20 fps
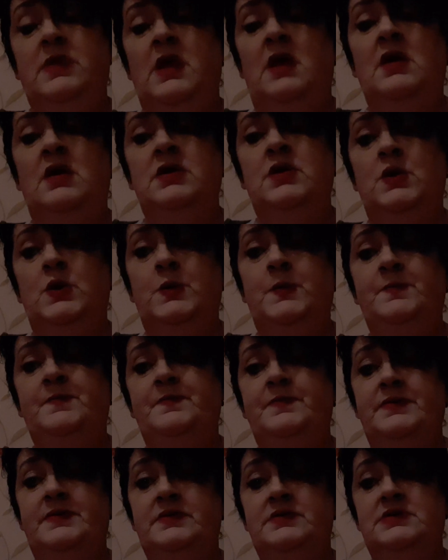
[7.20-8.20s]
I hope
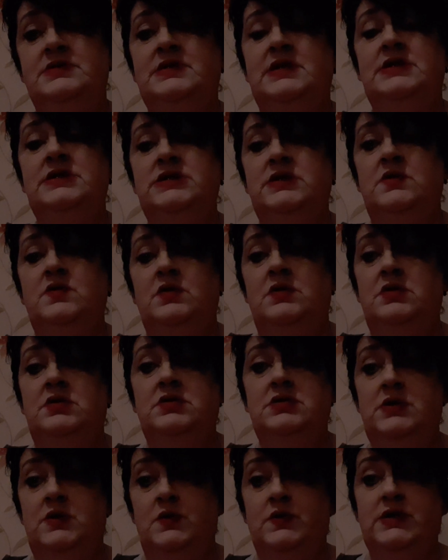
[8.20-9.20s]
that you're
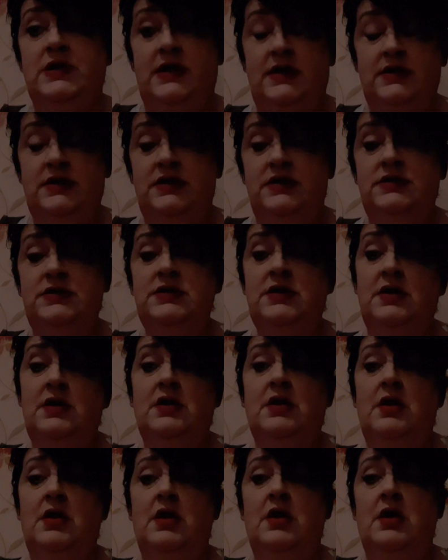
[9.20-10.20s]
all okay
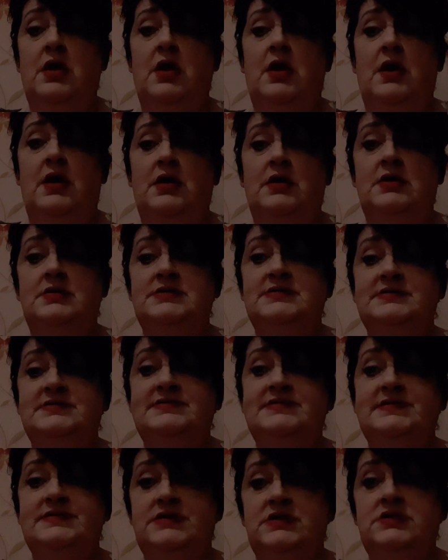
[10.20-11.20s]
and,
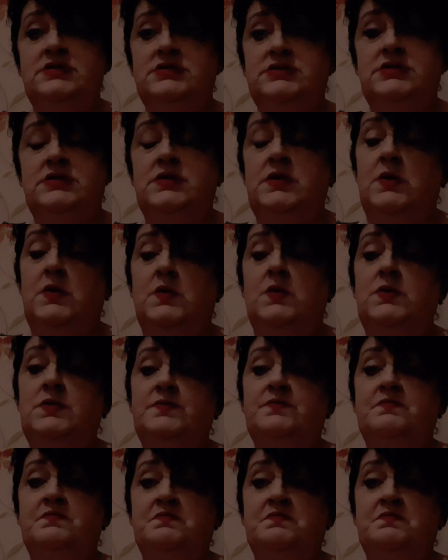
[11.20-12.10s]
you know,